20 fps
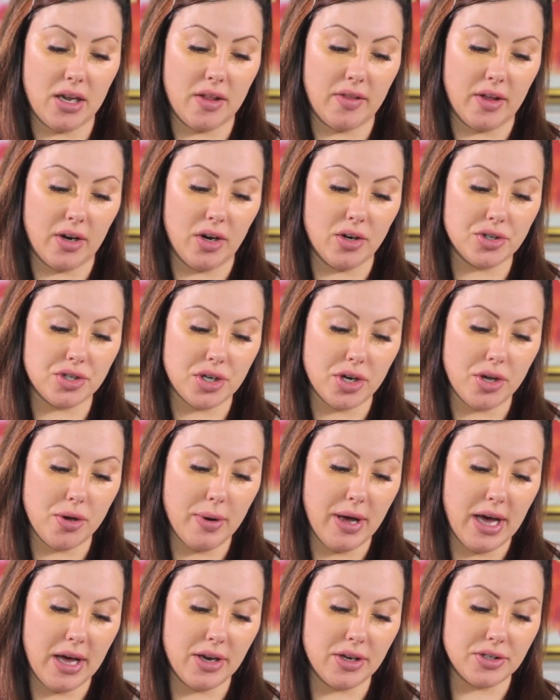and then I'll show you
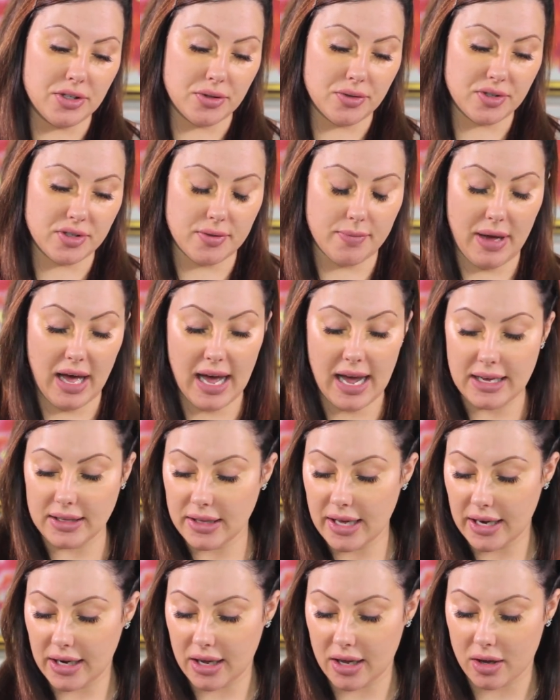how to do some
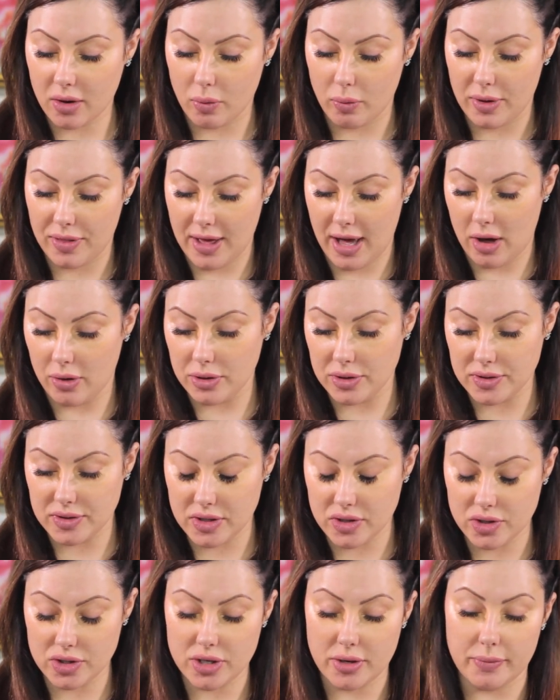highlighting without
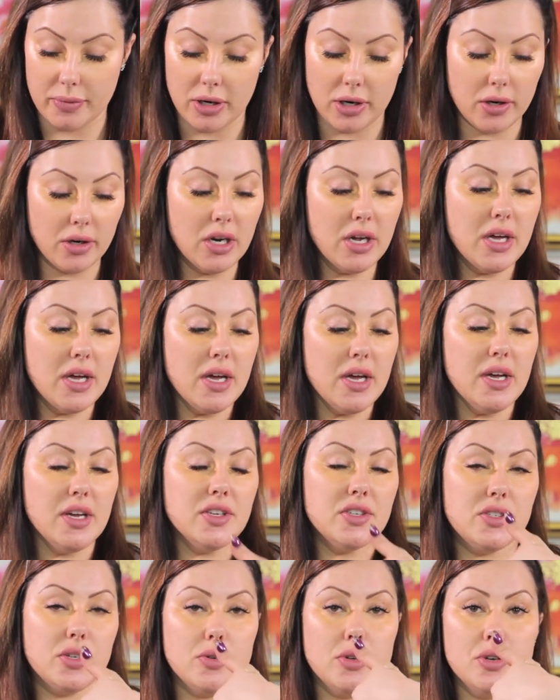using shimmer.
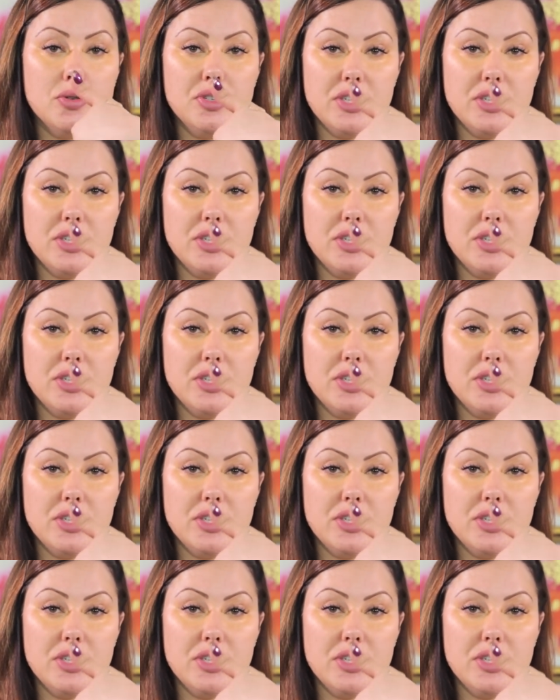So you